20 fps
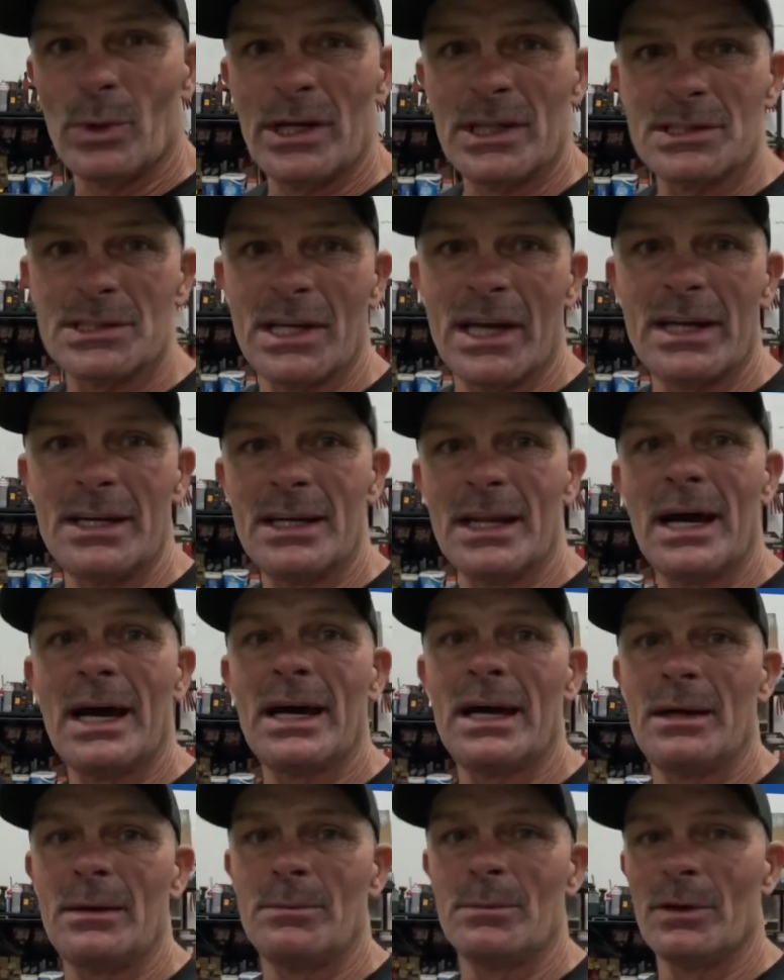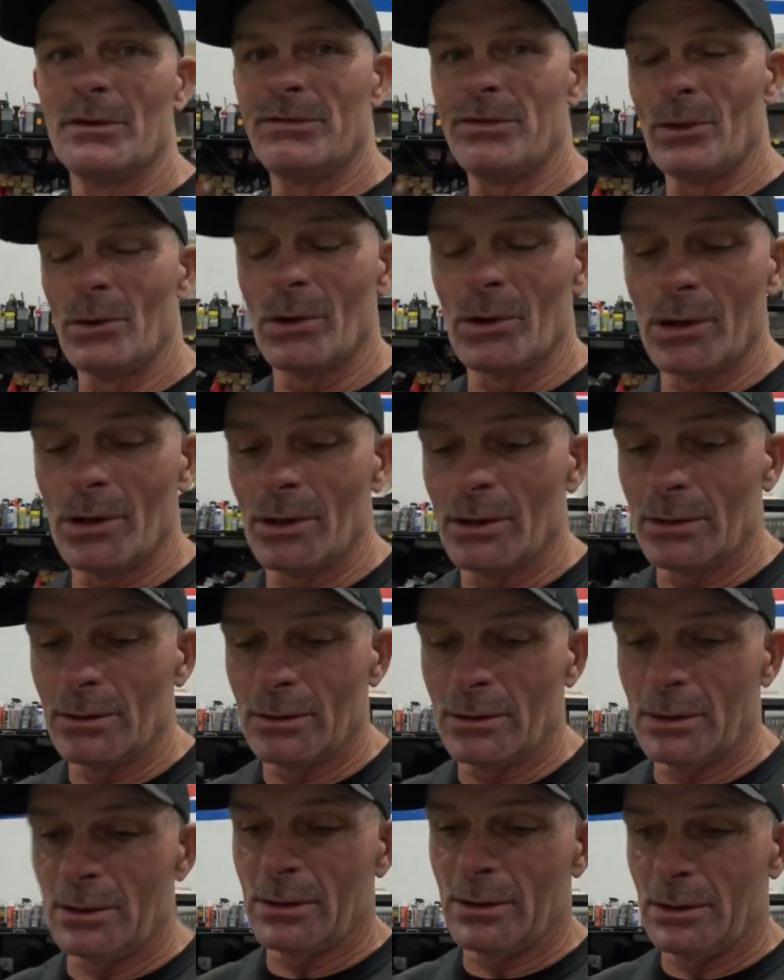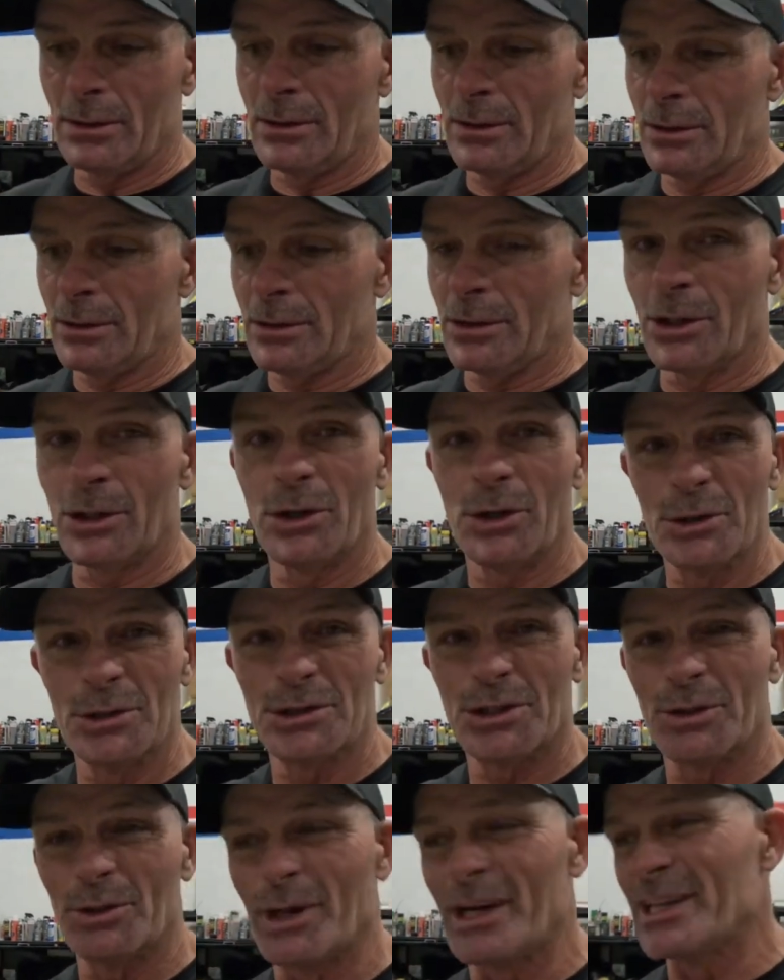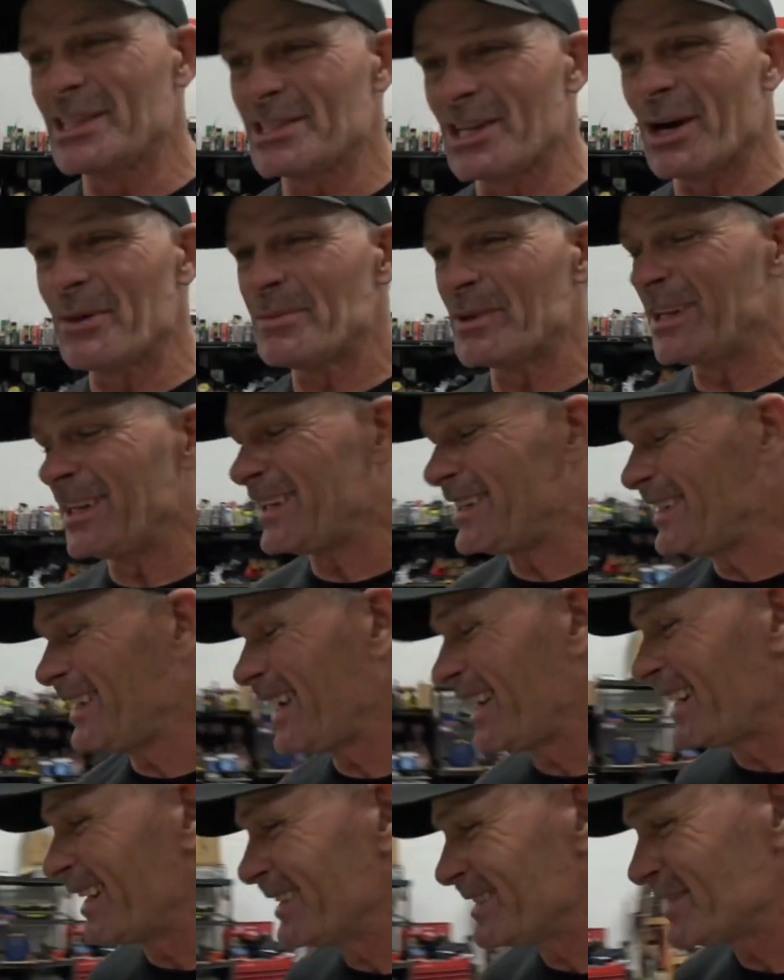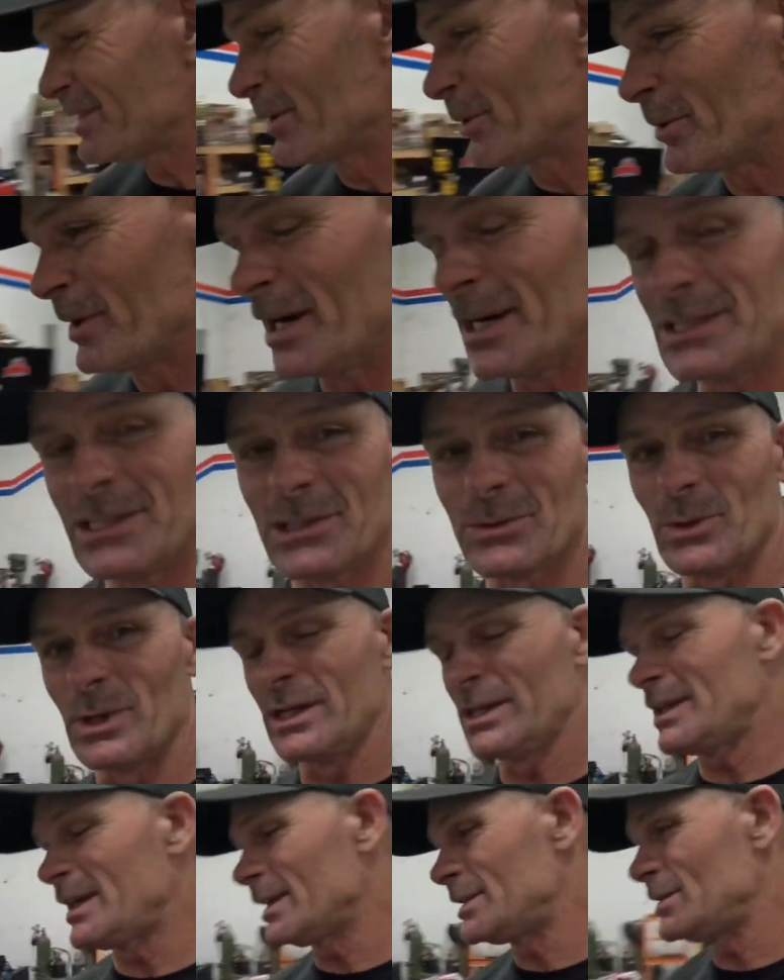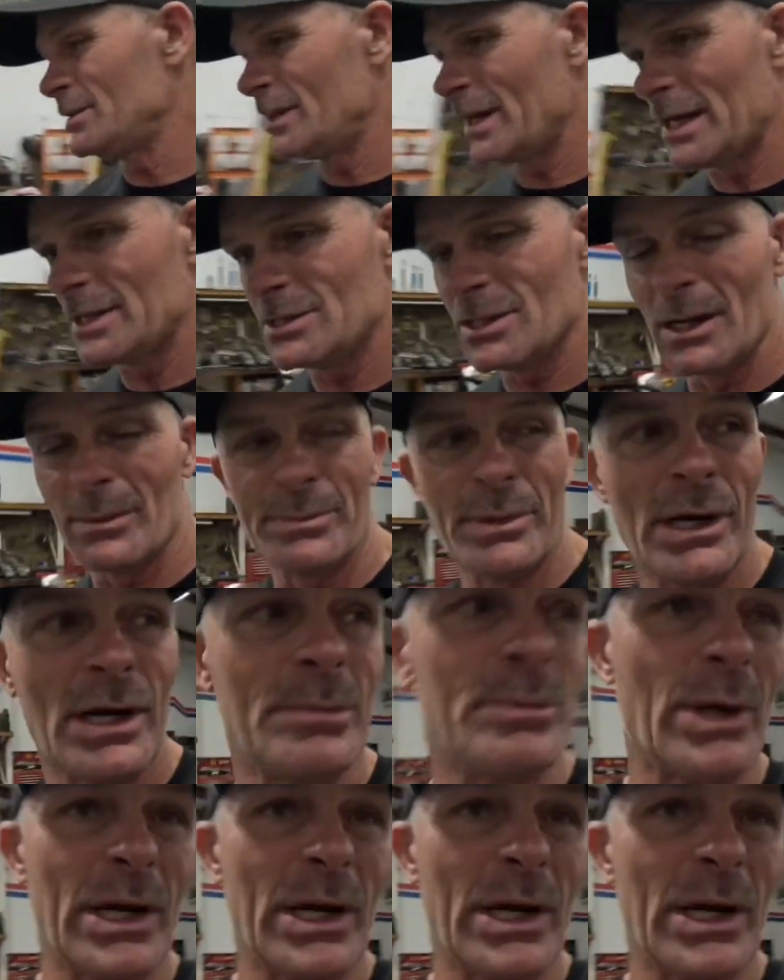Wednesday night before the Hoosier race up in Indiana. So I just wanted to catch you guys up.